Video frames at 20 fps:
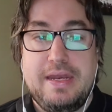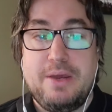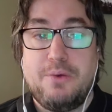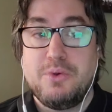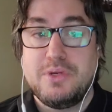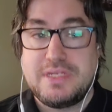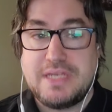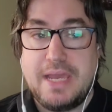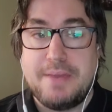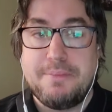
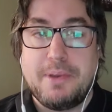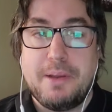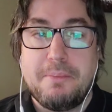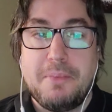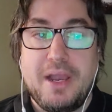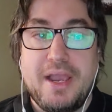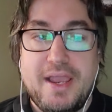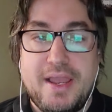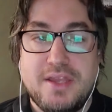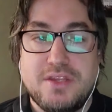would type out
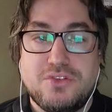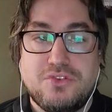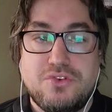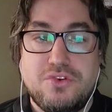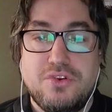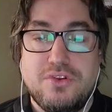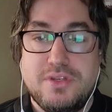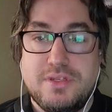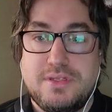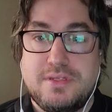my
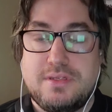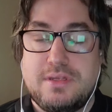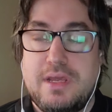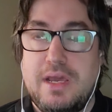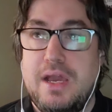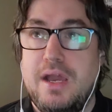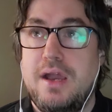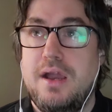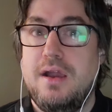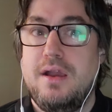answers
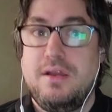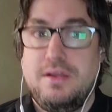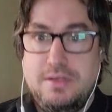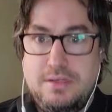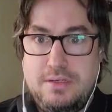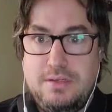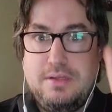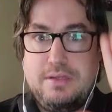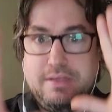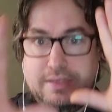
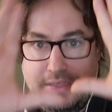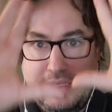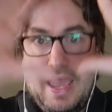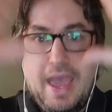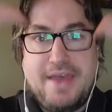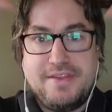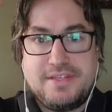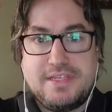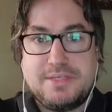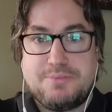
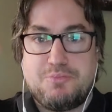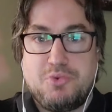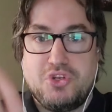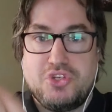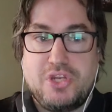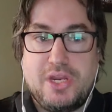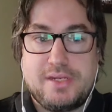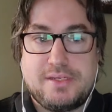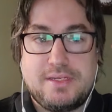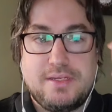as it's
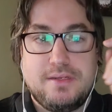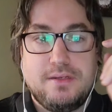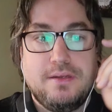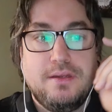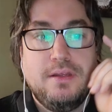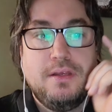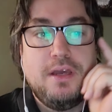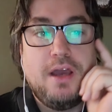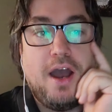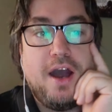projected
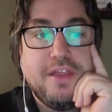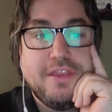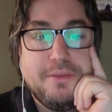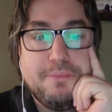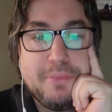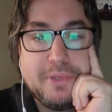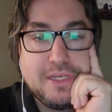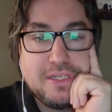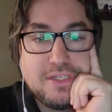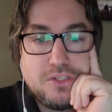on the
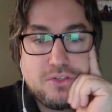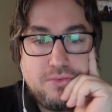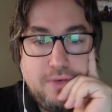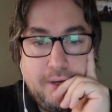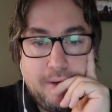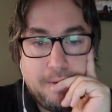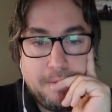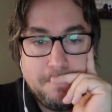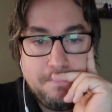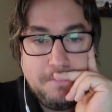big
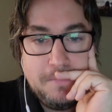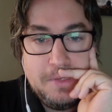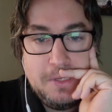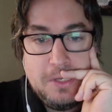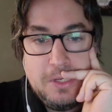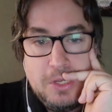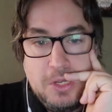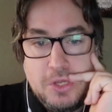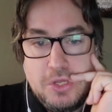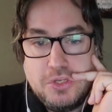screen.
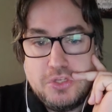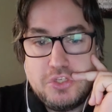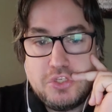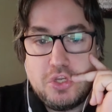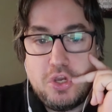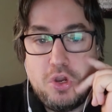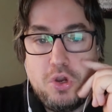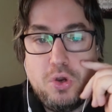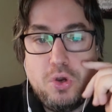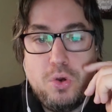
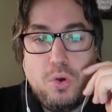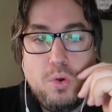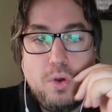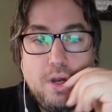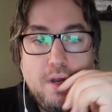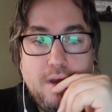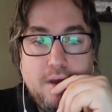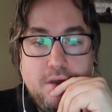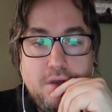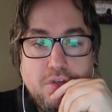
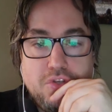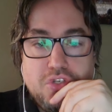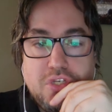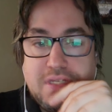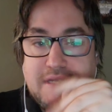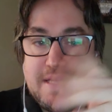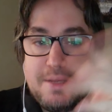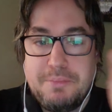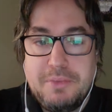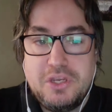So she
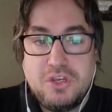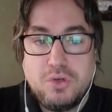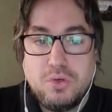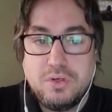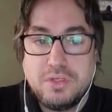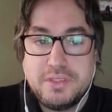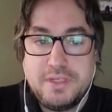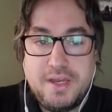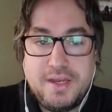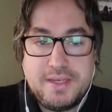sent me a
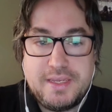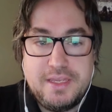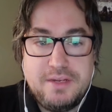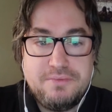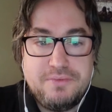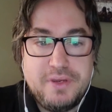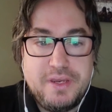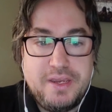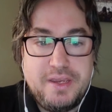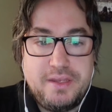Google Doc
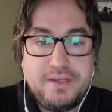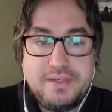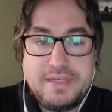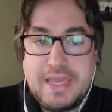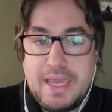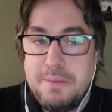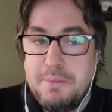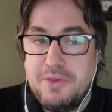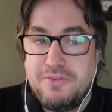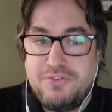invite,
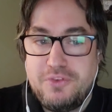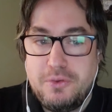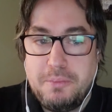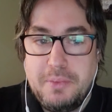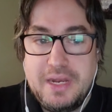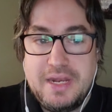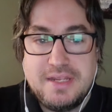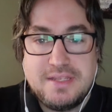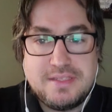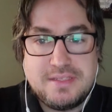gave me a few
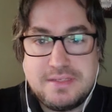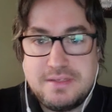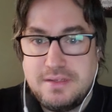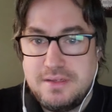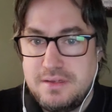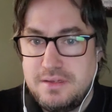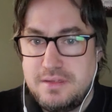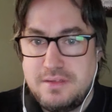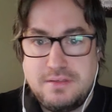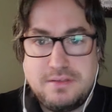minutes
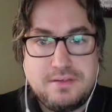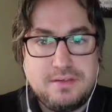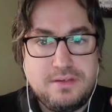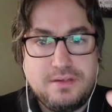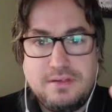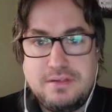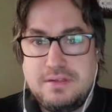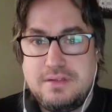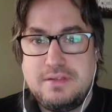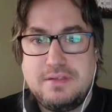to
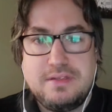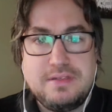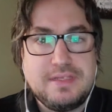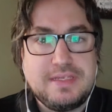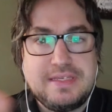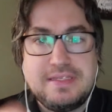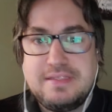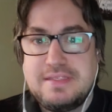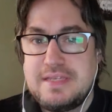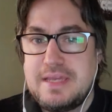
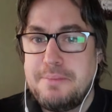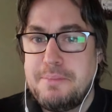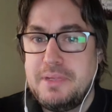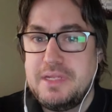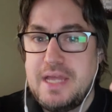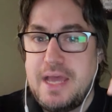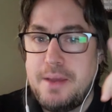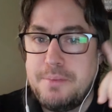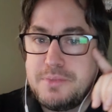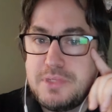get my
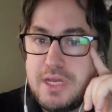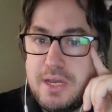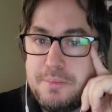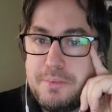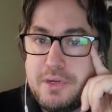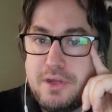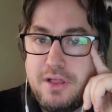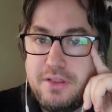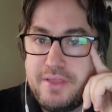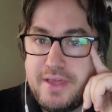laptop
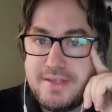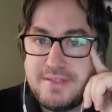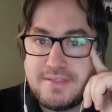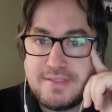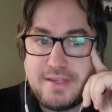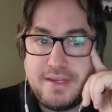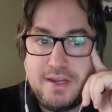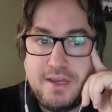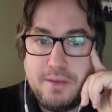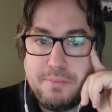and all that
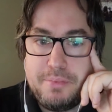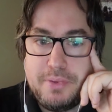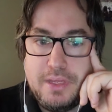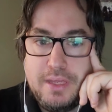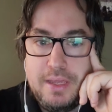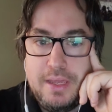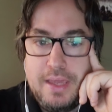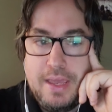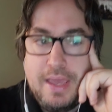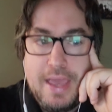set up.
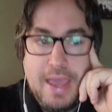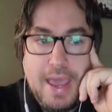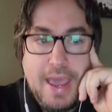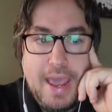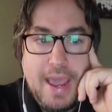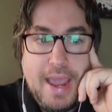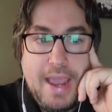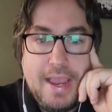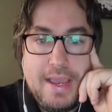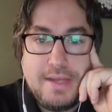
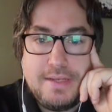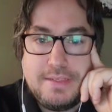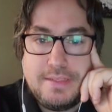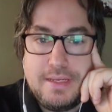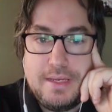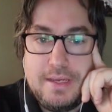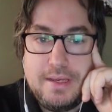And